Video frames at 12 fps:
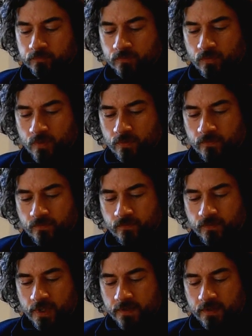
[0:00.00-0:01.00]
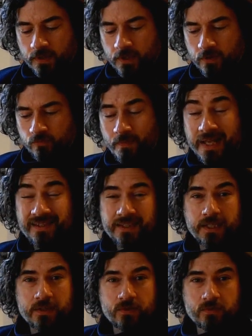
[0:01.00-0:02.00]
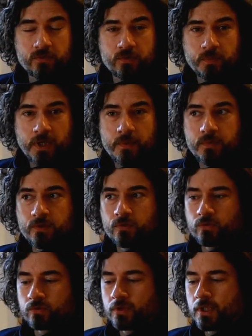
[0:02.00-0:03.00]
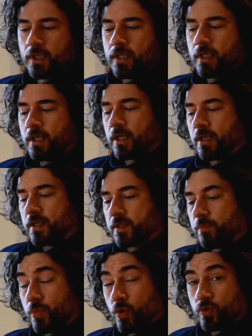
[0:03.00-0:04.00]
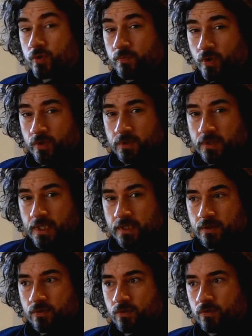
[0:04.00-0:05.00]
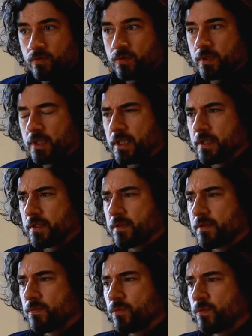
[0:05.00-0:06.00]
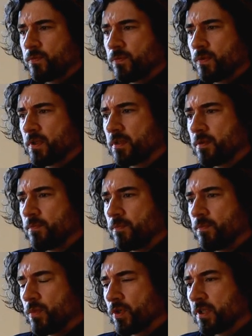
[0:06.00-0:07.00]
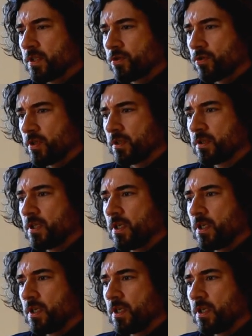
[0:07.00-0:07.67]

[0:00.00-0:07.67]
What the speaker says: sort of as a romantic attitude perhaps, or as a postmodern attitude. And the monolith drawing